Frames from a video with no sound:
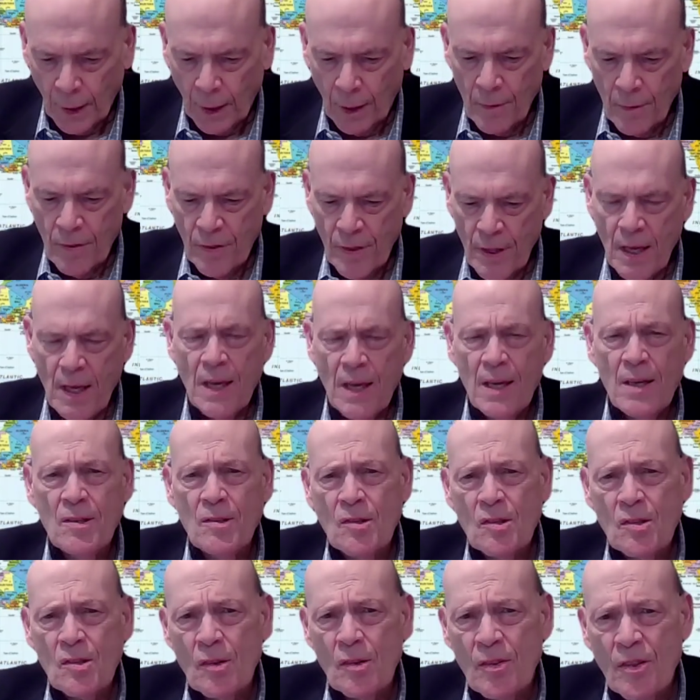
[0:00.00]

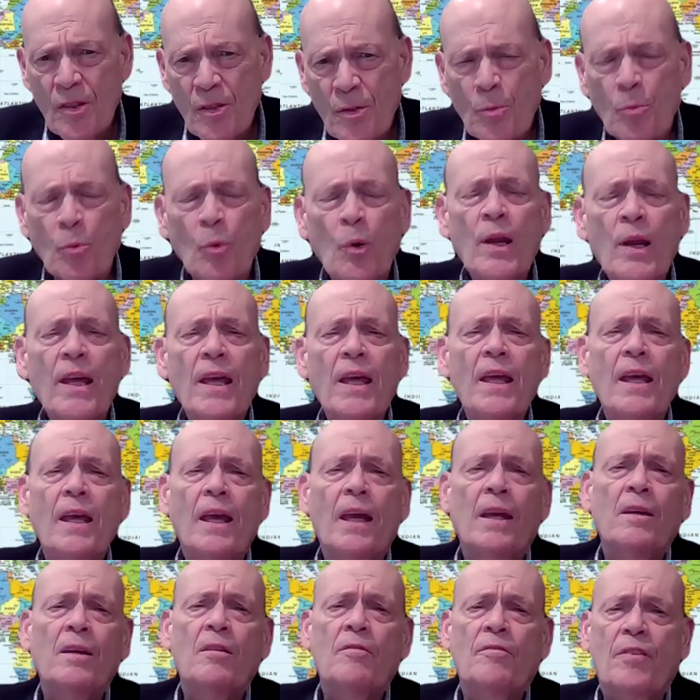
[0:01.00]
these three
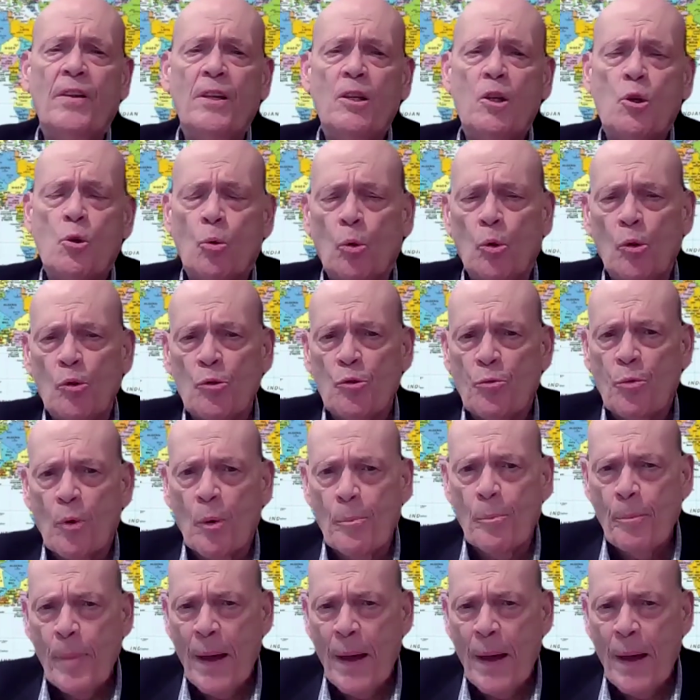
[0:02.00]
individuals were